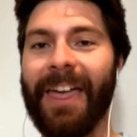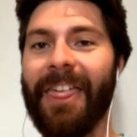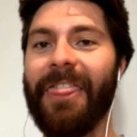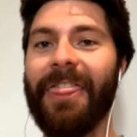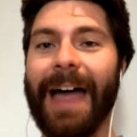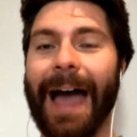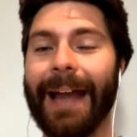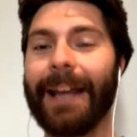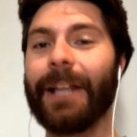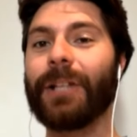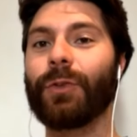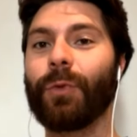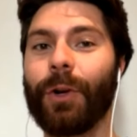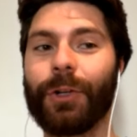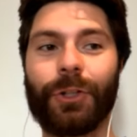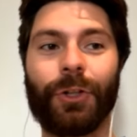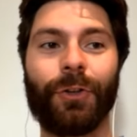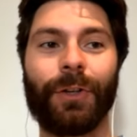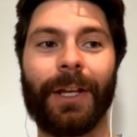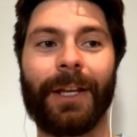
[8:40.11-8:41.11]
That is
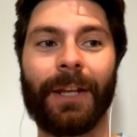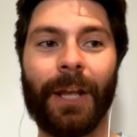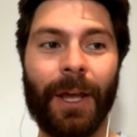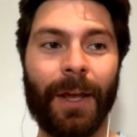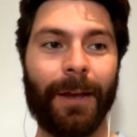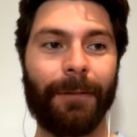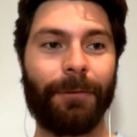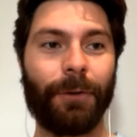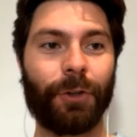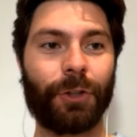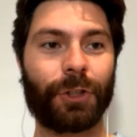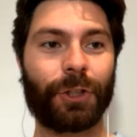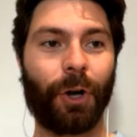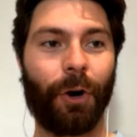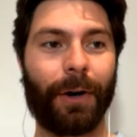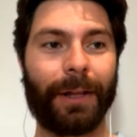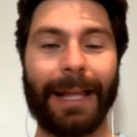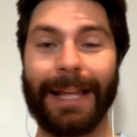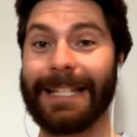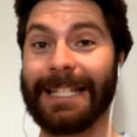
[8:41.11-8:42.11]
what you need. If you're
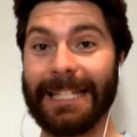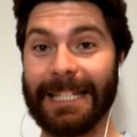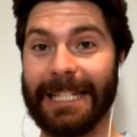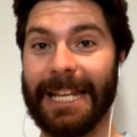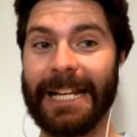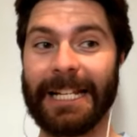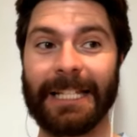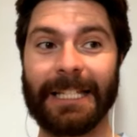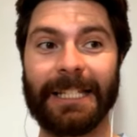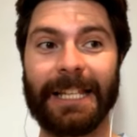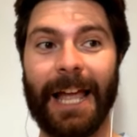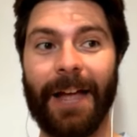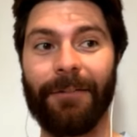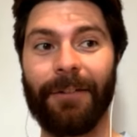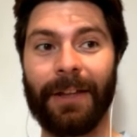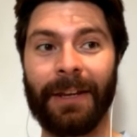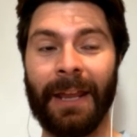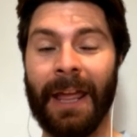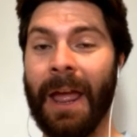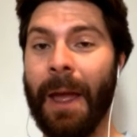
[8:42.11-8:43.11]
starting at
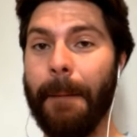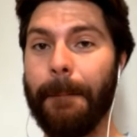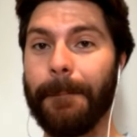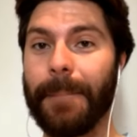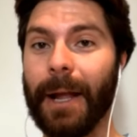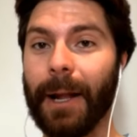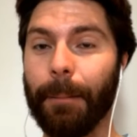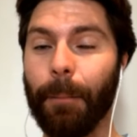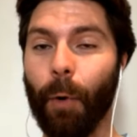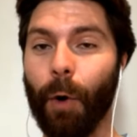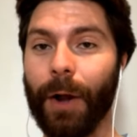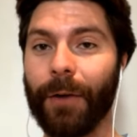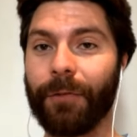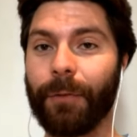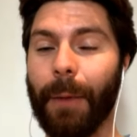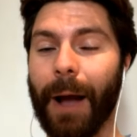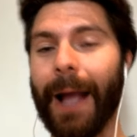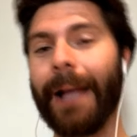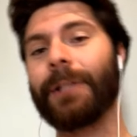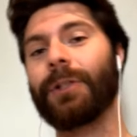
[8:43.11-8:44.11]
6'7", big boy
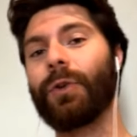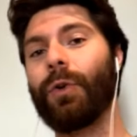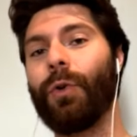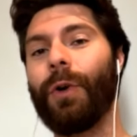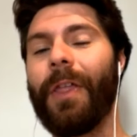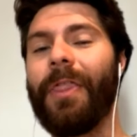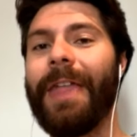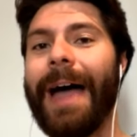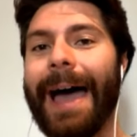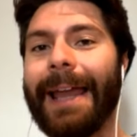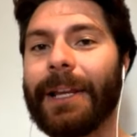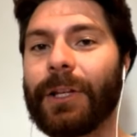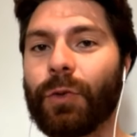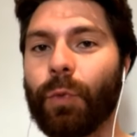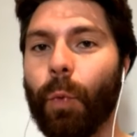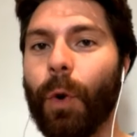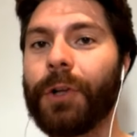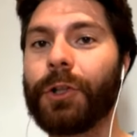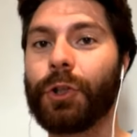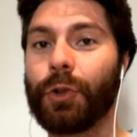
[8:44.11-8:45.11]
from high school, that is
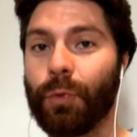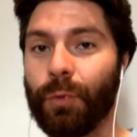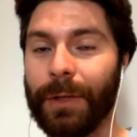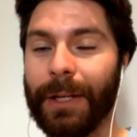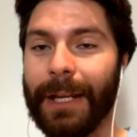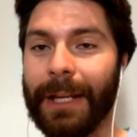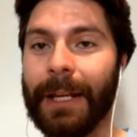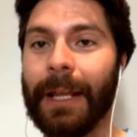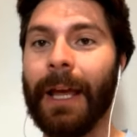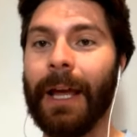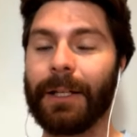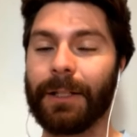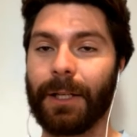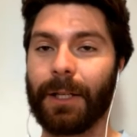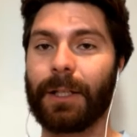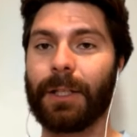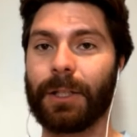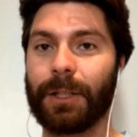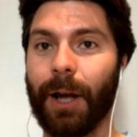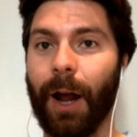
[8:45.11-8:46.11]
what you need to
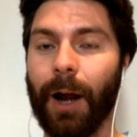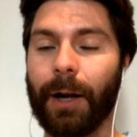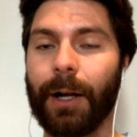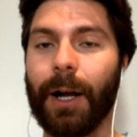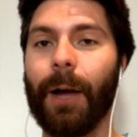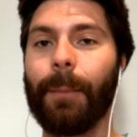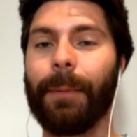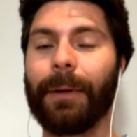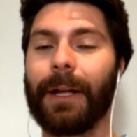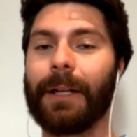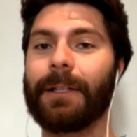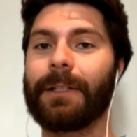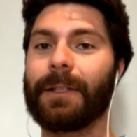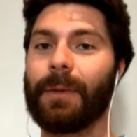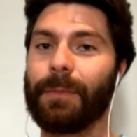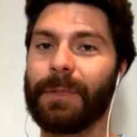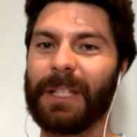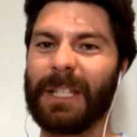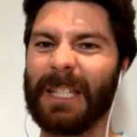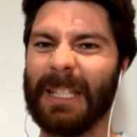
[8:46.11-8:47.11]
stock up against
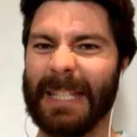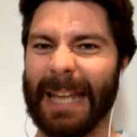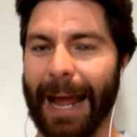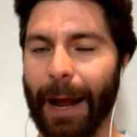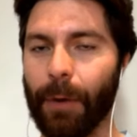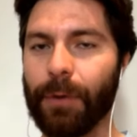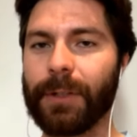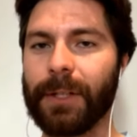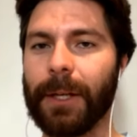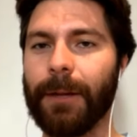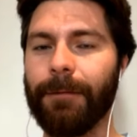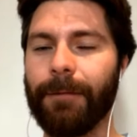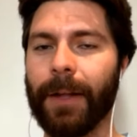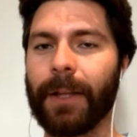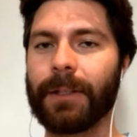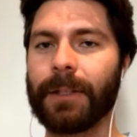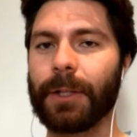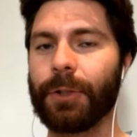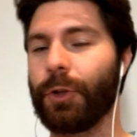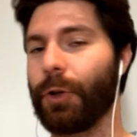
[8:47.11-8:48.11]
some stout
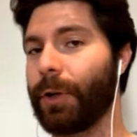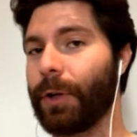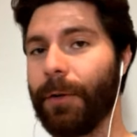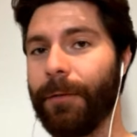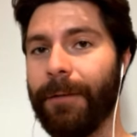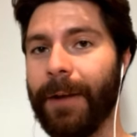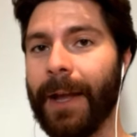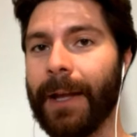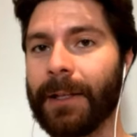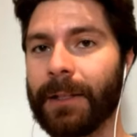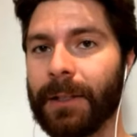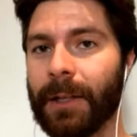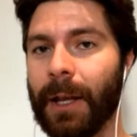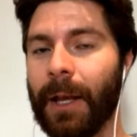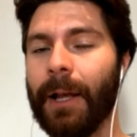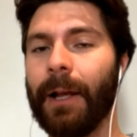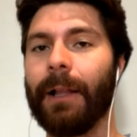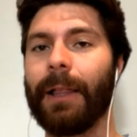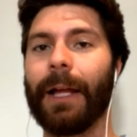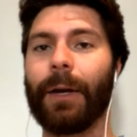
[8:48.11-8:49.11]
defenses you're going to face,
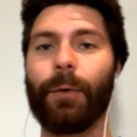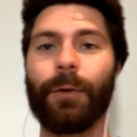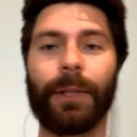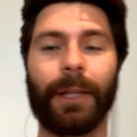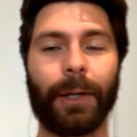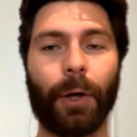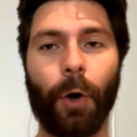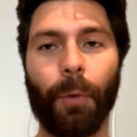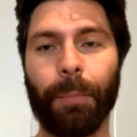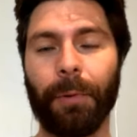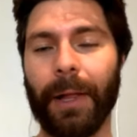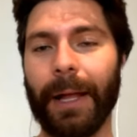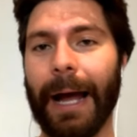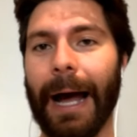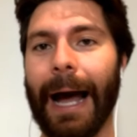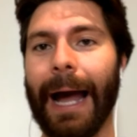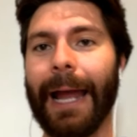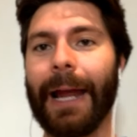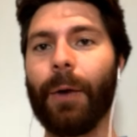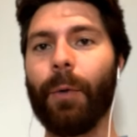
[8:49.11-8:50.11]
like when they go play
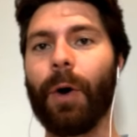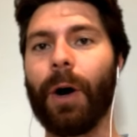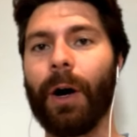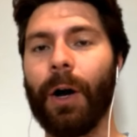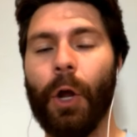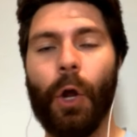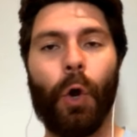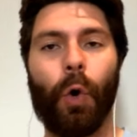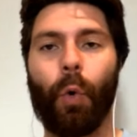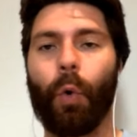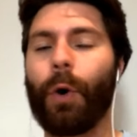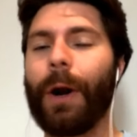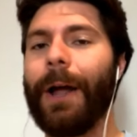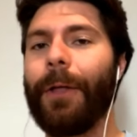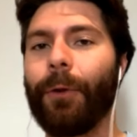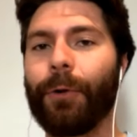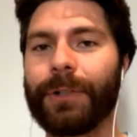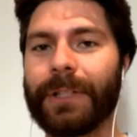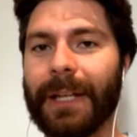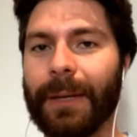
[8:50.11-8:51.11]
Iowa or
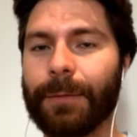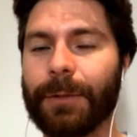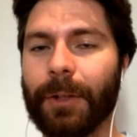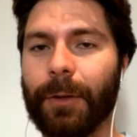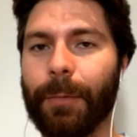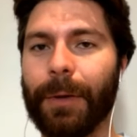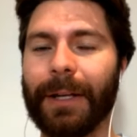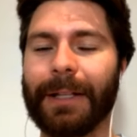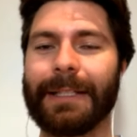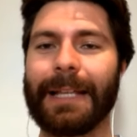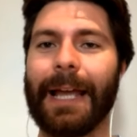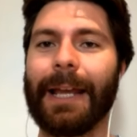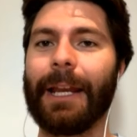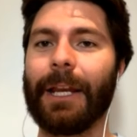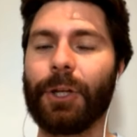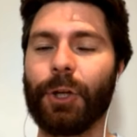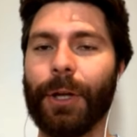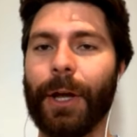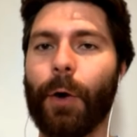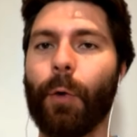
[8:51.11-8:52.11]
other teams in the Big Ten,
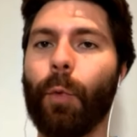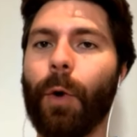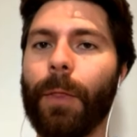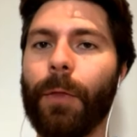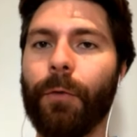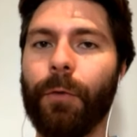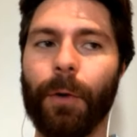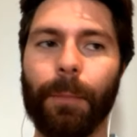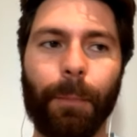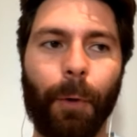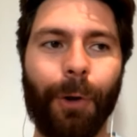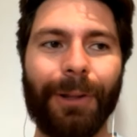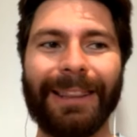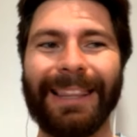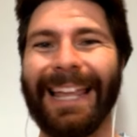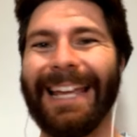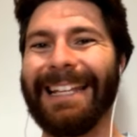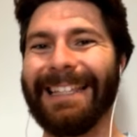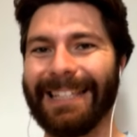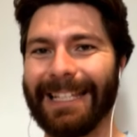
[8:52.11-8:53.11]
and you got to run the football
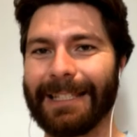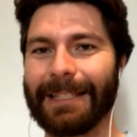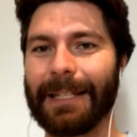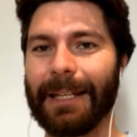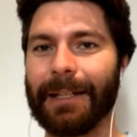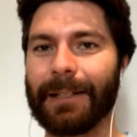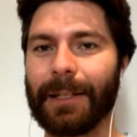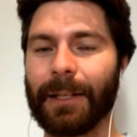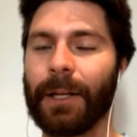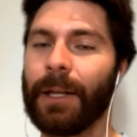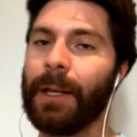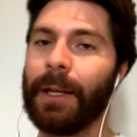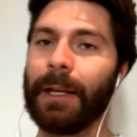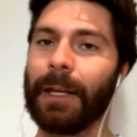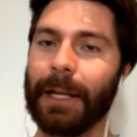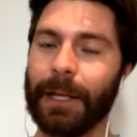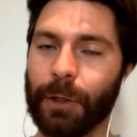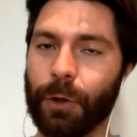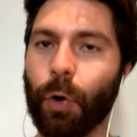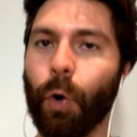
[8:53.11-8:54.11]
late in the season
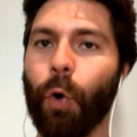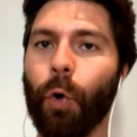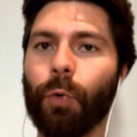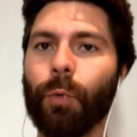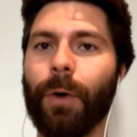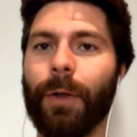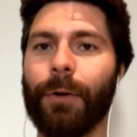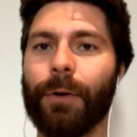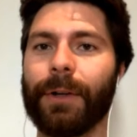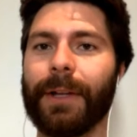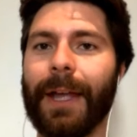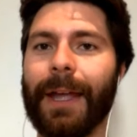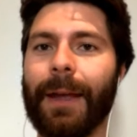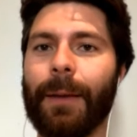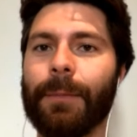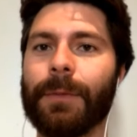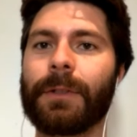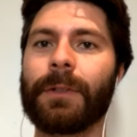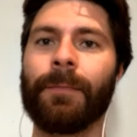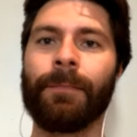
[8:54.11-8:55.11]
in cold weather
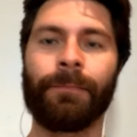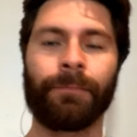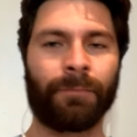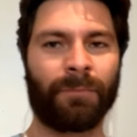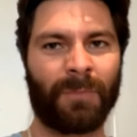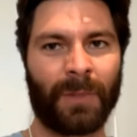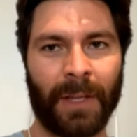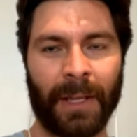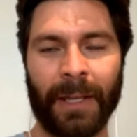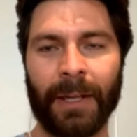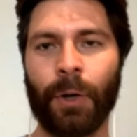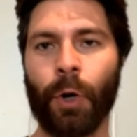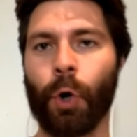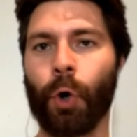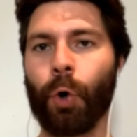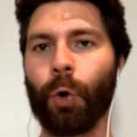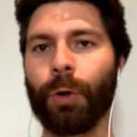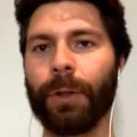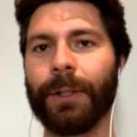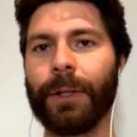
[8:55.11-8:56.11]
games in
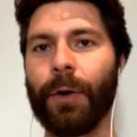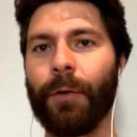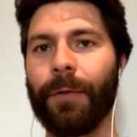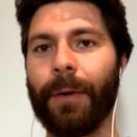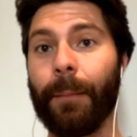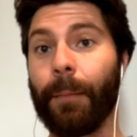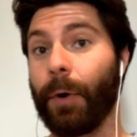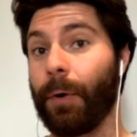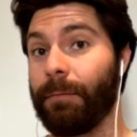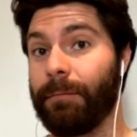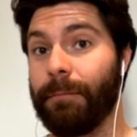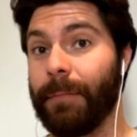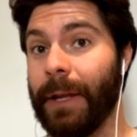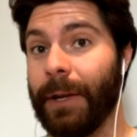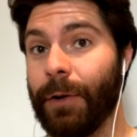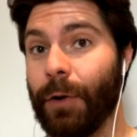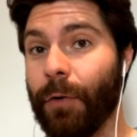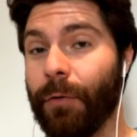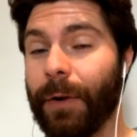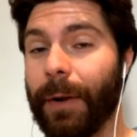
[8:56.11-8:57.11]
early November,
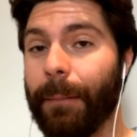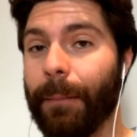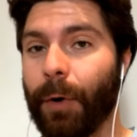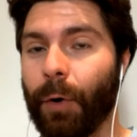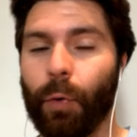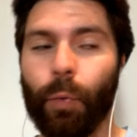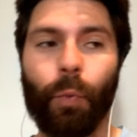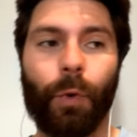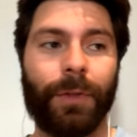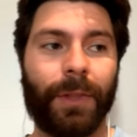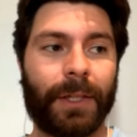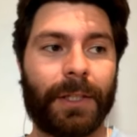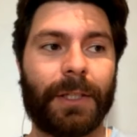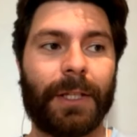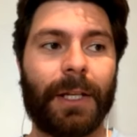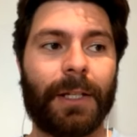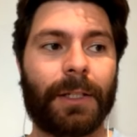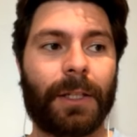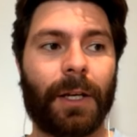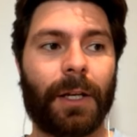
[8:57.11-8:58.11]
mid-November, when the
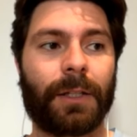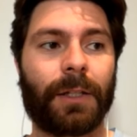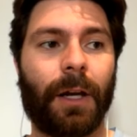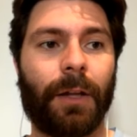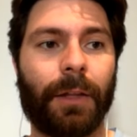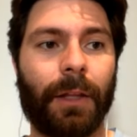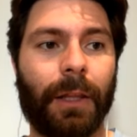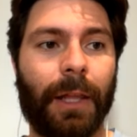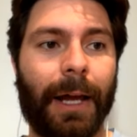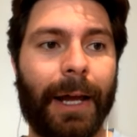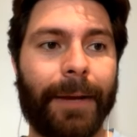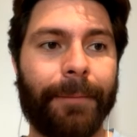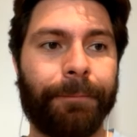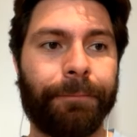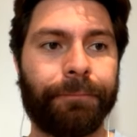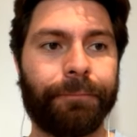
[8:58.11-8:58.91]
season is on the line.